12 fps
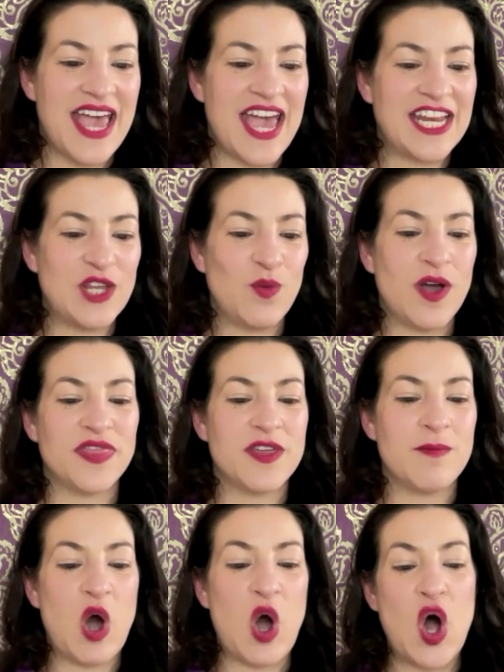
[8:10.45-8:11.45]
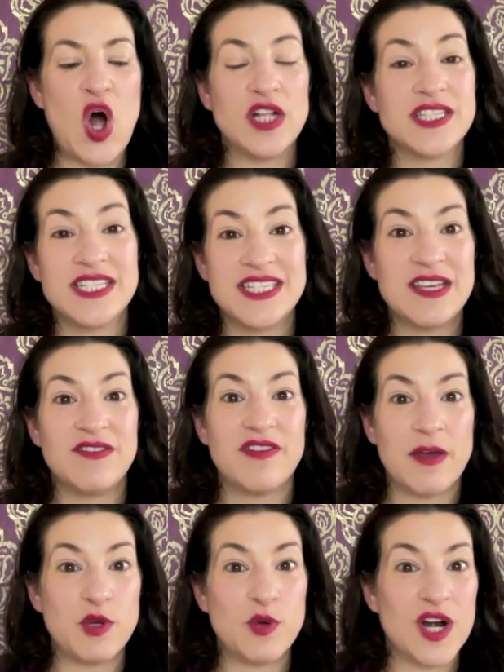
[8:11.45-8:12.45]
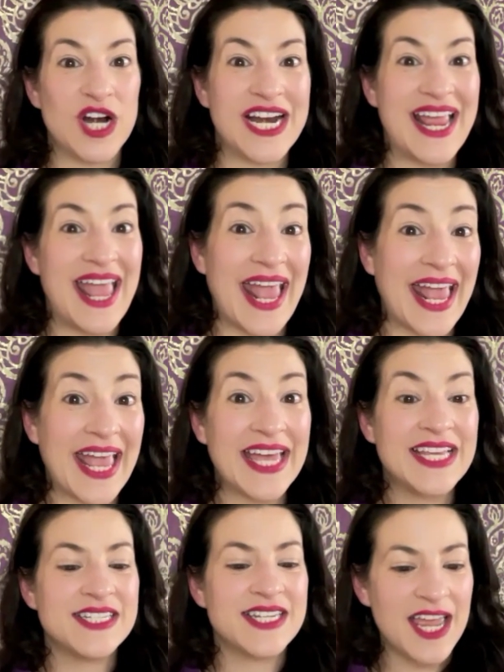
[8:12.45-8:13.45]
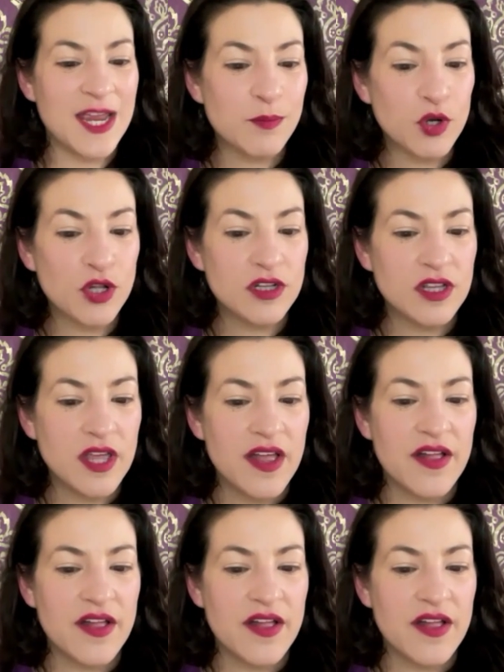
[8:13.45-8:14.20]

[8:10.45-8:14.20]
and you want them all to see February and April,